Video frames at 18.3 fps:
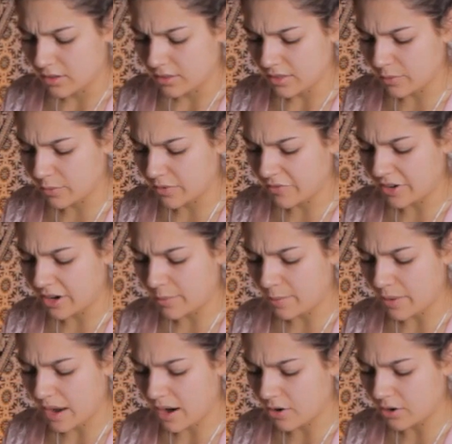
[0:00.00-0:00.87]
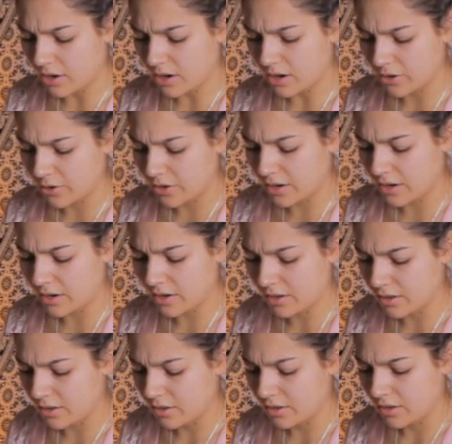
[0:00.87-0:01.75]
They were very power-hungry.
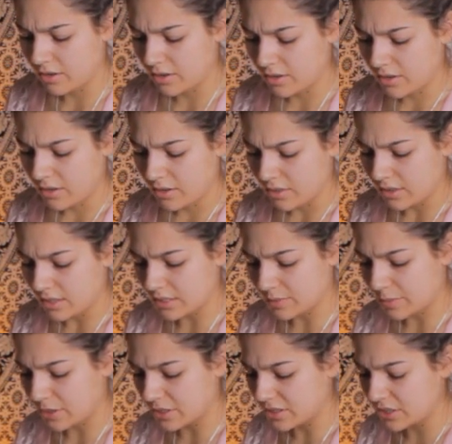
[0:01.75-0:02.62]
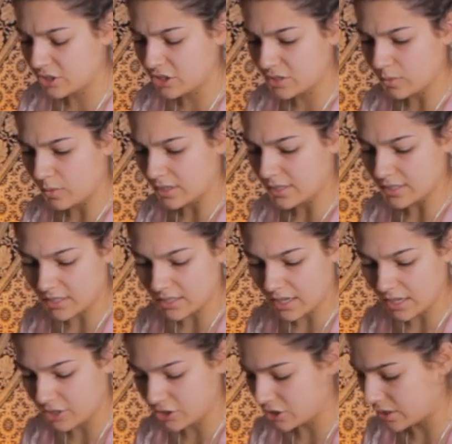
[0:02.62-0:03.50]
This person just wants
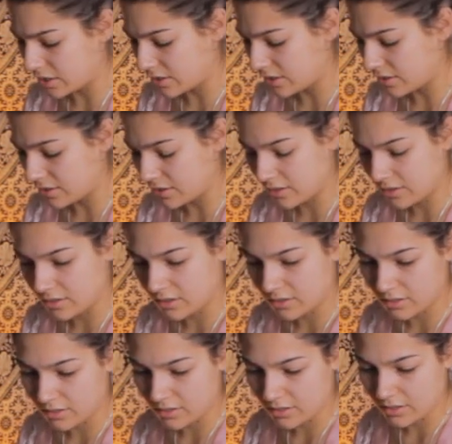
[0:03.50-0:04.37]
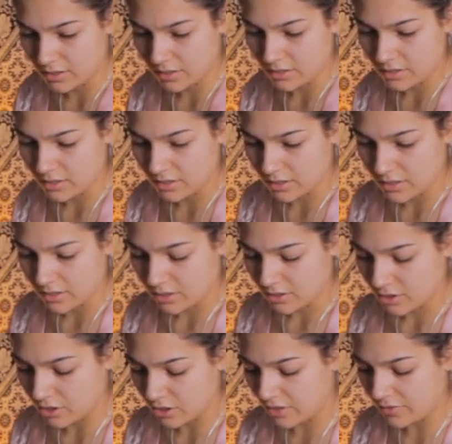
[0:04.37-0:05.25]
attention.
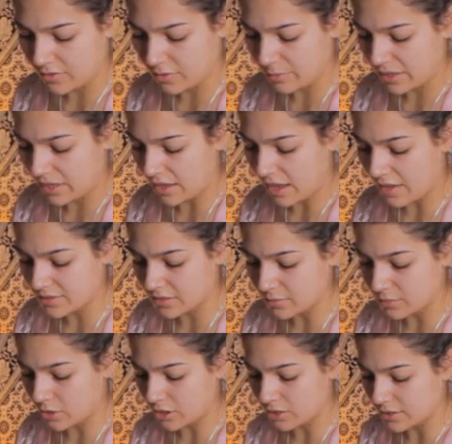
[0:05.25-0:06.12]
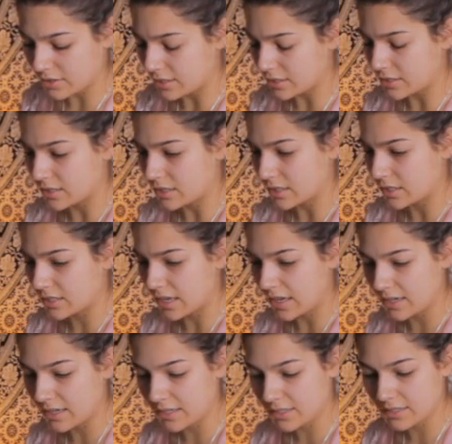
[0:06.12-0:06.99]
Could even be have some narcissistic
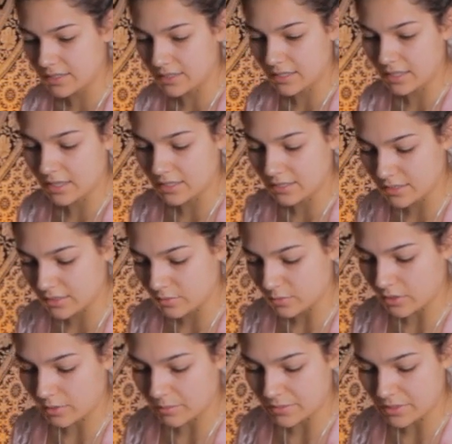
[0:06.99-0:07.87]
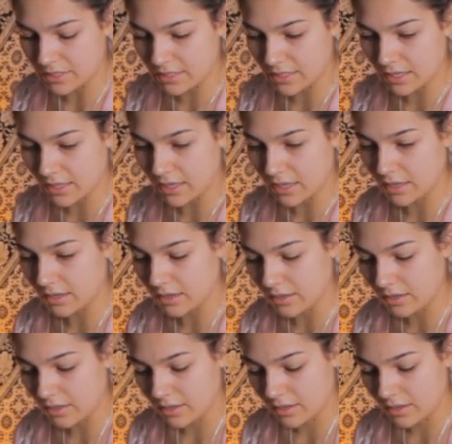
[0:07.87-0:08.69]
tendencies is what I'm seeing.